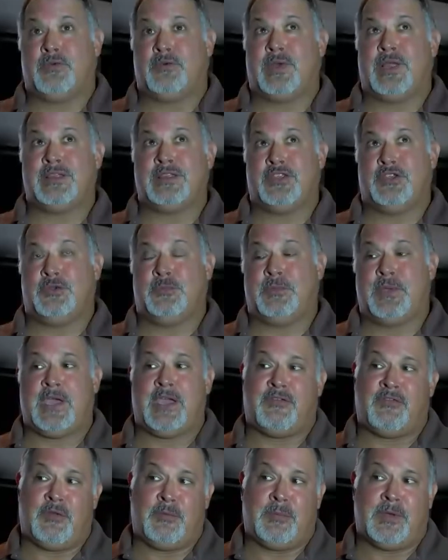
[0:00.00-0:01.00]
The rent that you
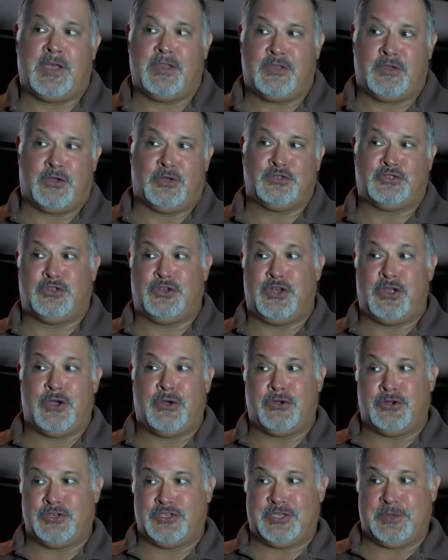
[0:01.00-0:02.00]
pay every month goes to no
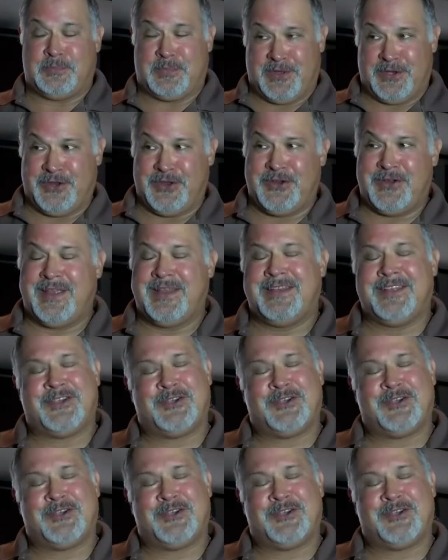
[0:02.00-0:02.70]
ownership on your end.